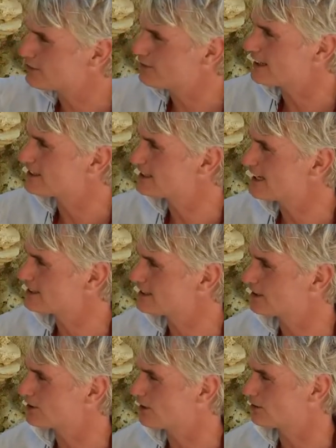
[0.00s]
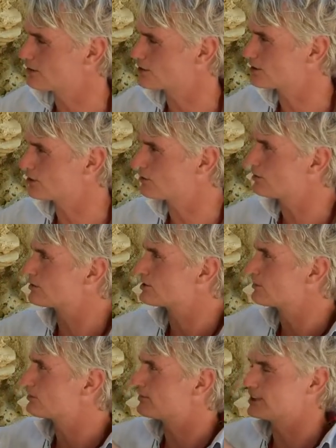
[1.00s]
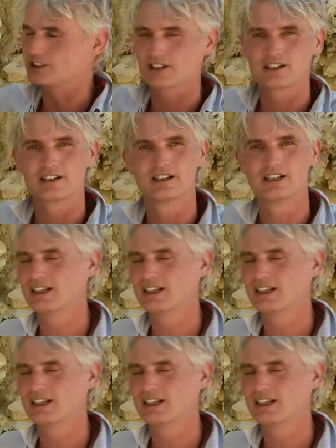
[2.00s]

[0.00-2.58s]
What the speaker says: fantastic corals that grew on top of each other.